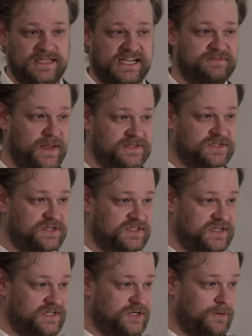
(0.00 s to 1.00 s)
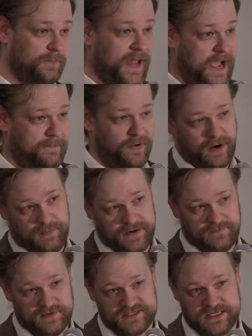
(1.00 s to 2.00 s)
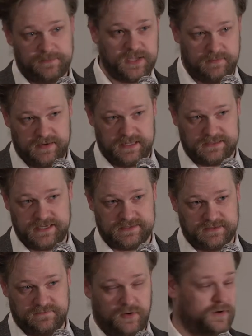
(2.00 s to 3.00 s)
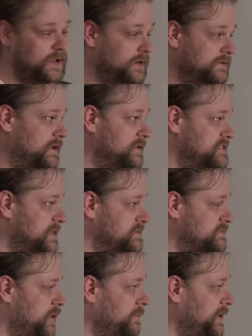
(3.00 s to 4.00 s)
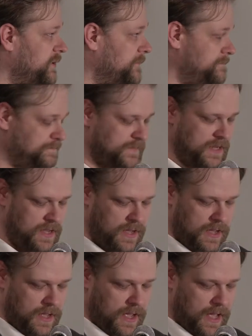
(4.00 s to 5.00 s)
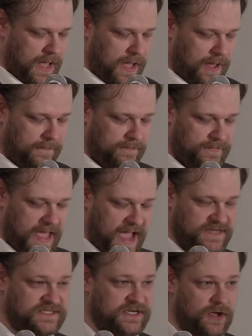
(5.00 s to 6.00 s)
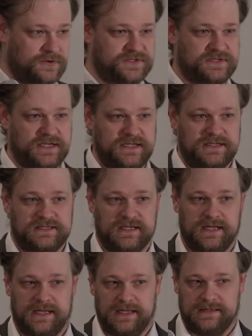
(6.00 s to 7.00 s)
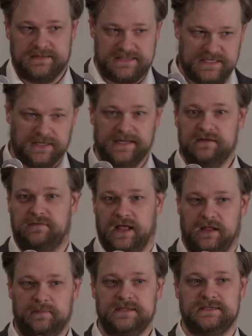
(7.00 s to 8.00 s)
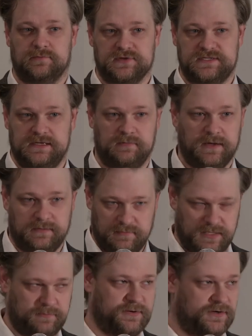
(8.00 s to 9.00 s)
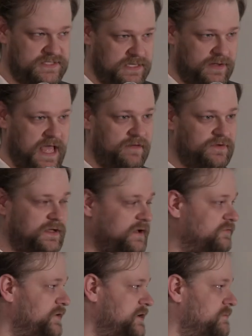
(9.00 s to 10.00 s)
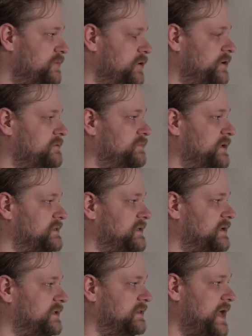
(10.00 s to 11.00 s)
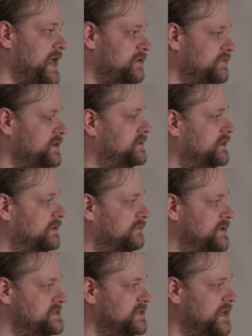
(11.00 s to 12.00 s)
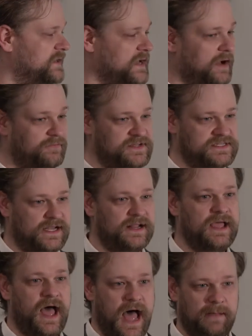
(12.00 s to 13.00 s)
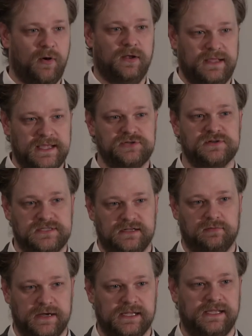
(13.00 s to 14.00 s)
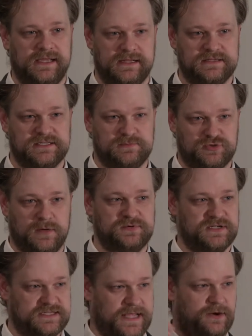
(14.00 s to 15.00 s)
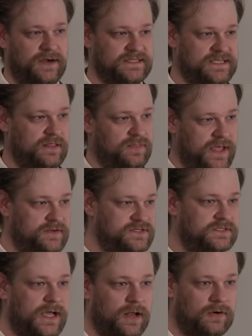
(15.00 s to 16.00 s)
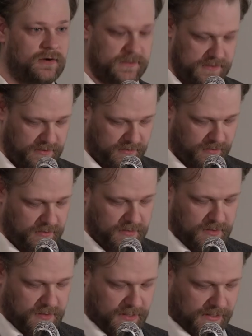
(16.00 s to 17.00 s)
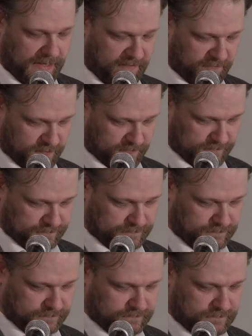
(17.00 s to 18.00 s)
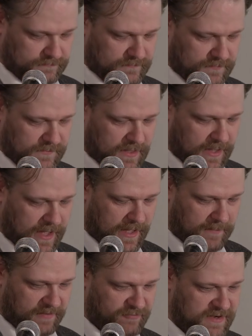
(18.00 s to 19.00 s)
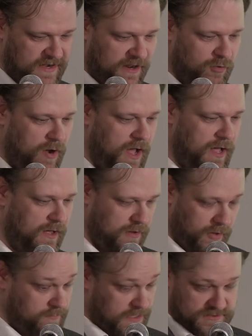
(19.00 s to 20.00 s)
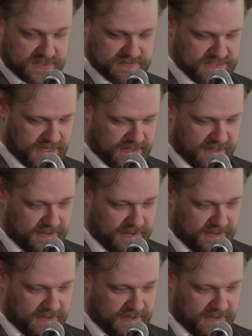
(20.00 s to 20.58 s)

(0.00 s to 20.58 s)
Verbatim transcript: text messages sent to your BlackBerry whenever a subcommittee takes a vote on, on some small bill. Um, Axios is uh, still in development, and we'll see what, what they produce. They'll have a, a free component, but the, the head of it uh, recently at a conference said, I'm only interested really in subscriptions that are at a $10,000 a year level. Uh, my friend Nick Quah, oh, I should say